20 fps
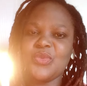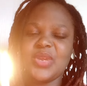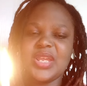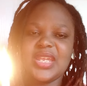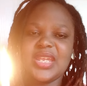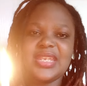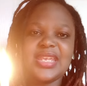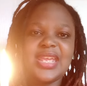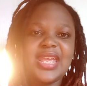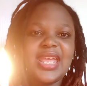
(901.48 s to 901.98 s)

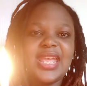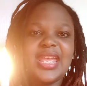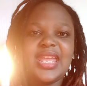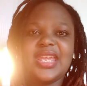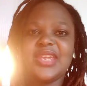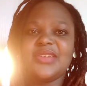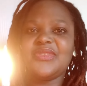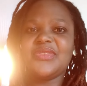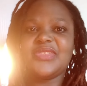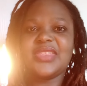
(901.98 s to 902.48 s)
way,
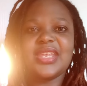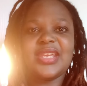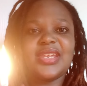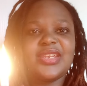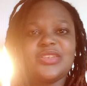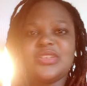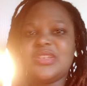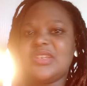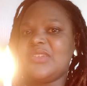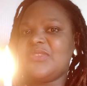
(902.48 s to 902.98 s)
if
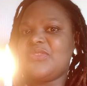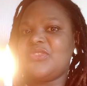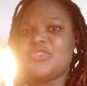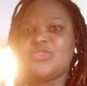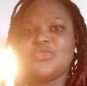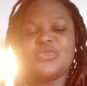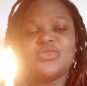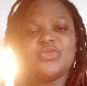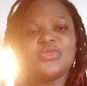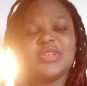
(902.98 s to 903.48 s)

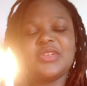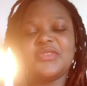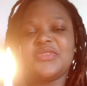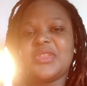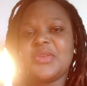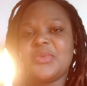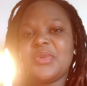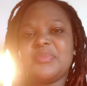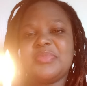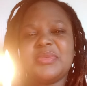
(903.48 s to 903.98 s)

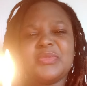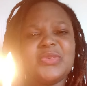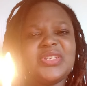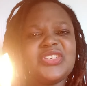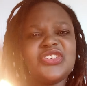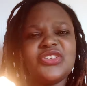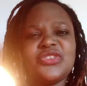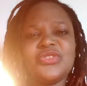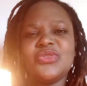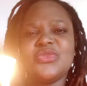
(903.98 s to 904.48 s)
they were
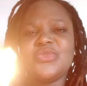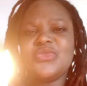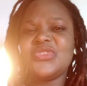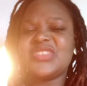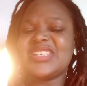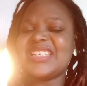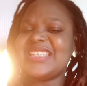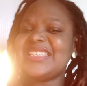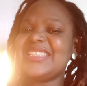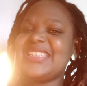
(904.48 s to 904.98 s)
bewitching you,
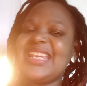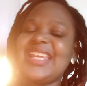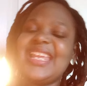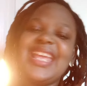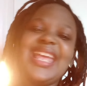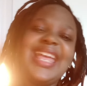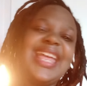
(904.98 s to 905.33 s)
just say